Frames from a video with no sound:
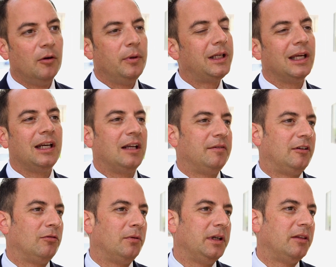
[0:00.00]
We can't have a
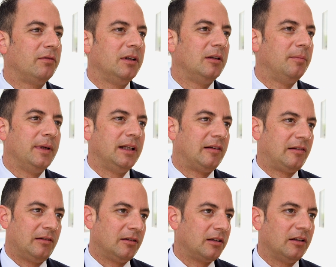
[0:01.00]
23 debate
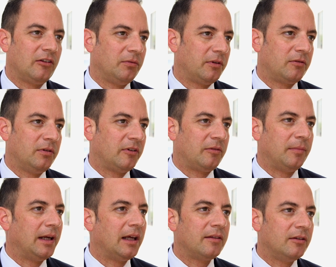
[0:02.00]
circus with Chris
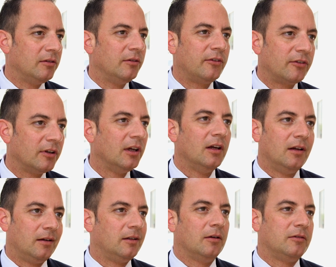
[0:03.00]
Matthews,
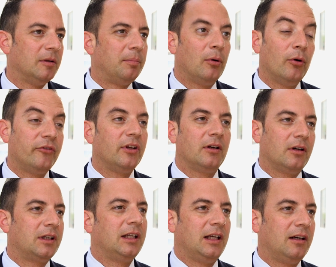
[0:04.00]
you know, deposing
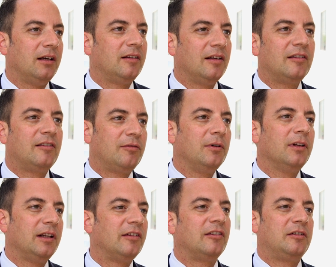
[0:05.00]
our candidates. It's
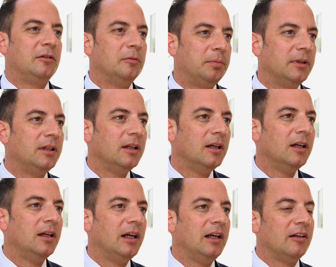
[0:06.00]
really stupid,
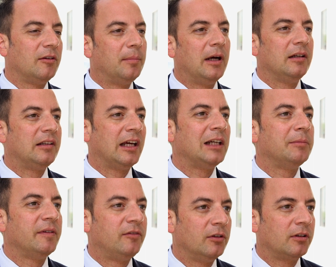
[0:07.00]
and it's about time
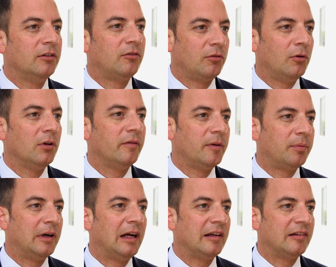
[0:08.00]
we've took control of the
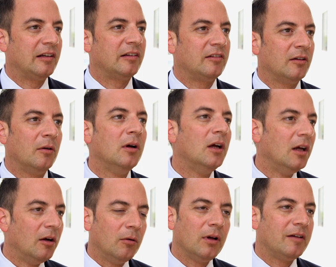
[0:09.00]
process. So
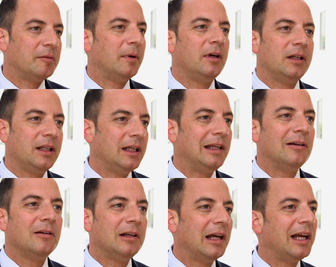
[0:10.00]
we'll have about
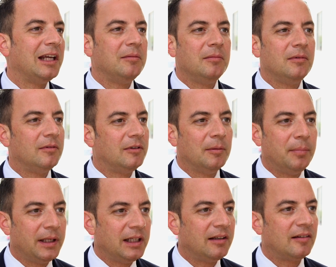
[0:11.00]
8 or 9
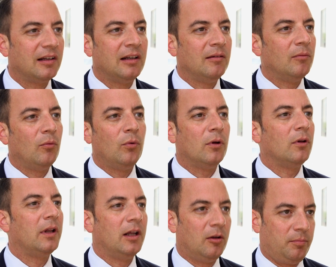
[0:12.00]
debates, and
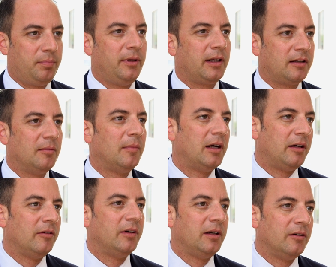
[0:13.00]
we'll help pick the
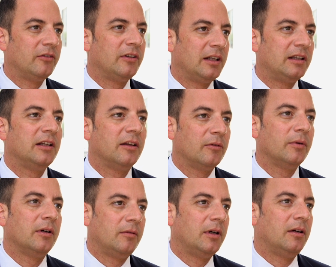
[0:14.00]
moderators, not the other
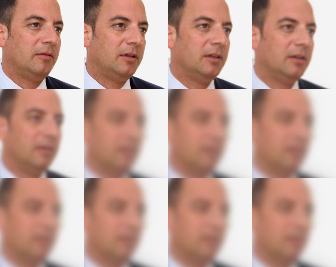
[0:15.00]
way around.